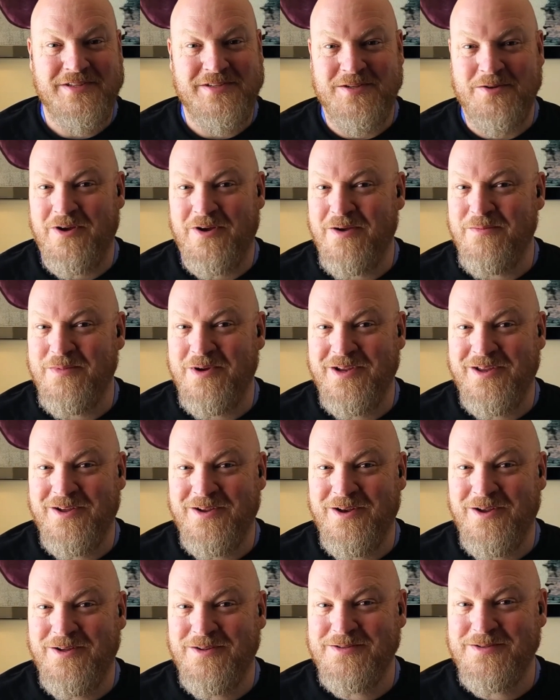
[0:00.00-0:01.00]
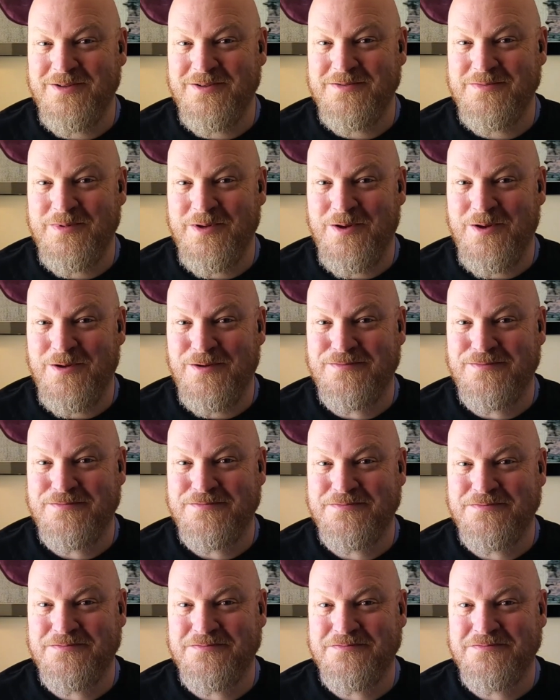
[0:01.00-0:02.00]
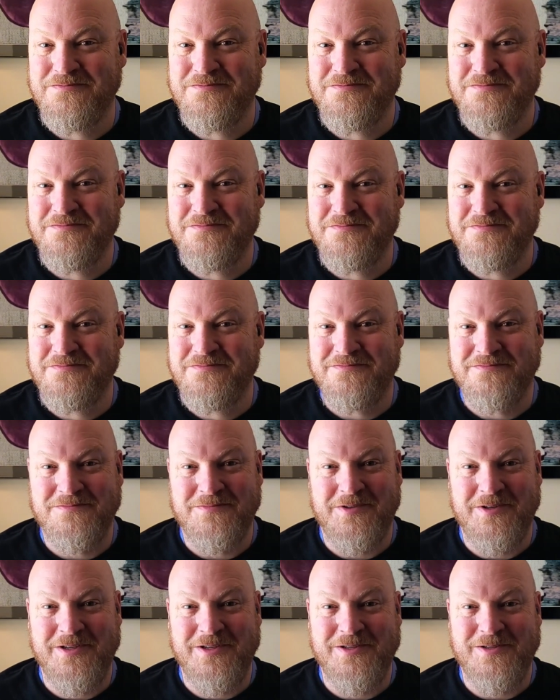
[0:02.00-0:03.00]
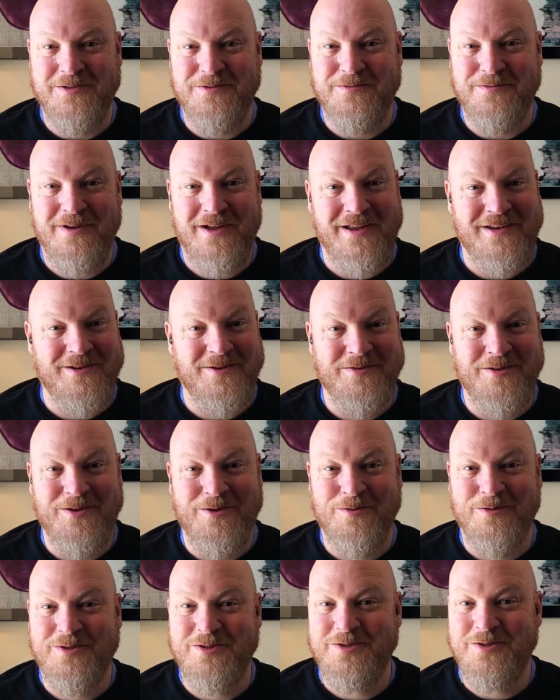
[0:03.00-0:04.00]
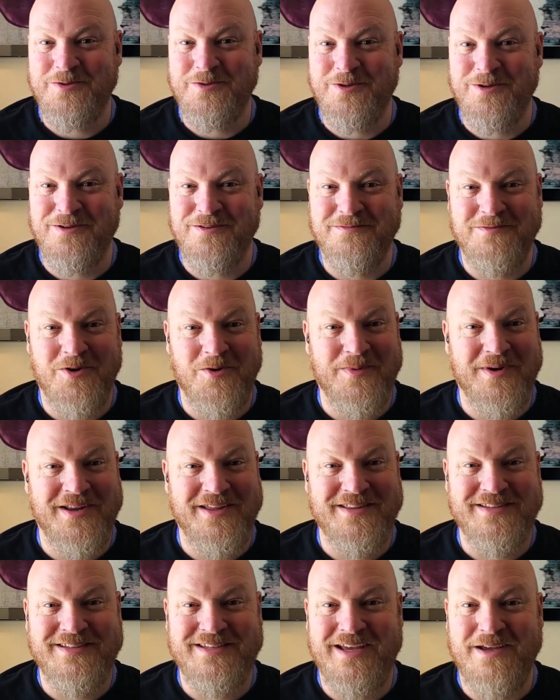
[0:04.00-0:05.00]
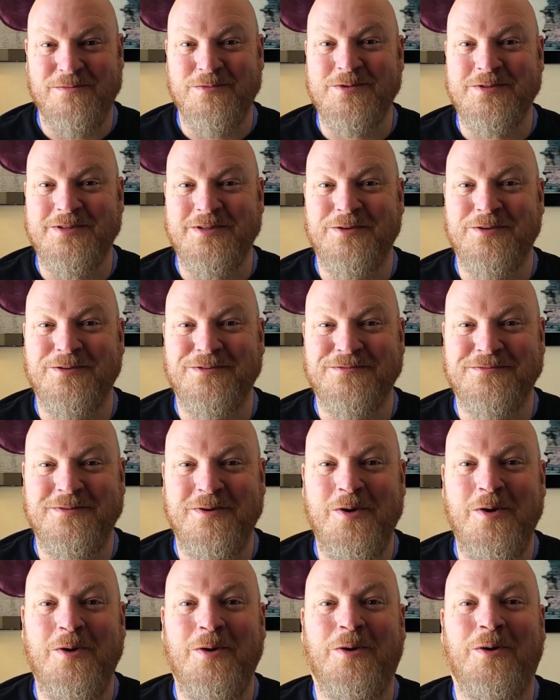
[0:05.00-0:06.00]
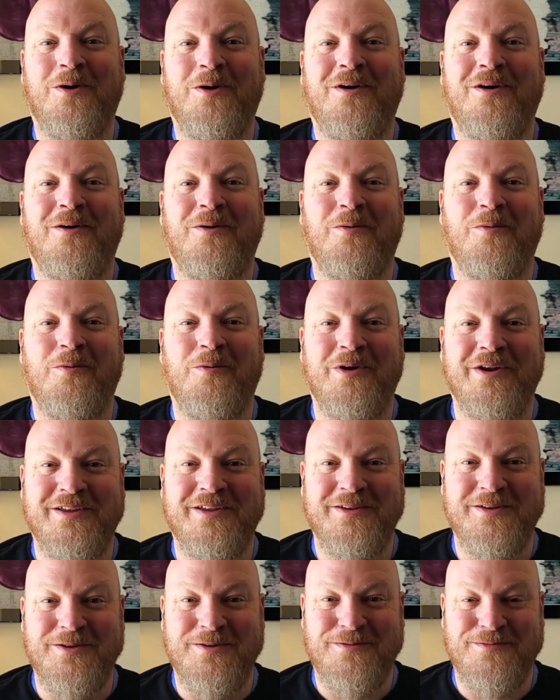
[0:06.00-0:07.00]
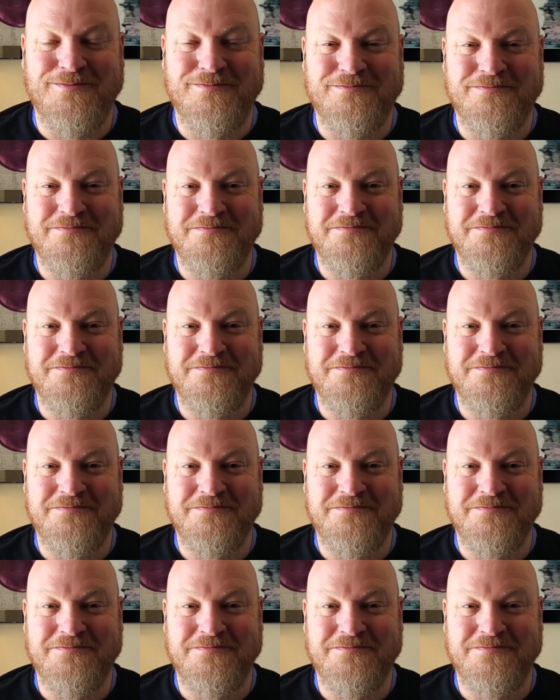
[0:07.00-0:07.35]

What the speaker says: Still got money on all tall small. What do you do? And you're the only shooter. Nobody at the table still. What do you do?